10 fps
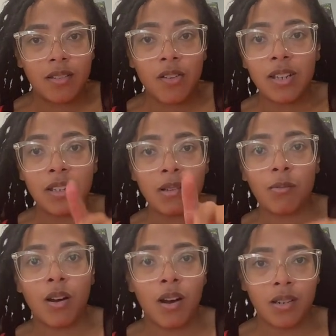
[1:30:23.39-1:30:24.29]
So send
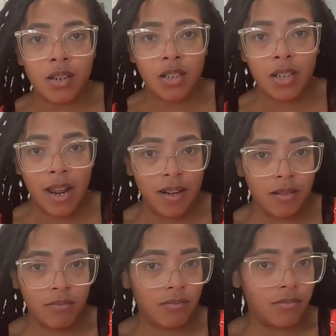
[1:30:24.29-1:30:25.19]
some more hearts because she
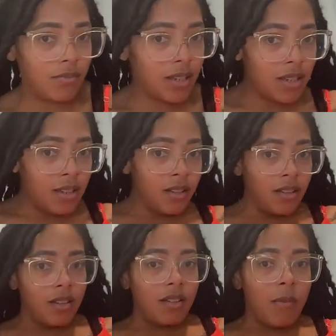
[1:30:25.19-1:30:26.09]
liked them.
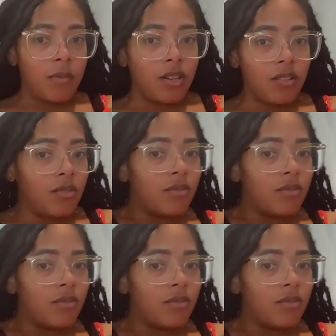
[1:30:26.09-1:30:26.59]
Look, I'm going to show you.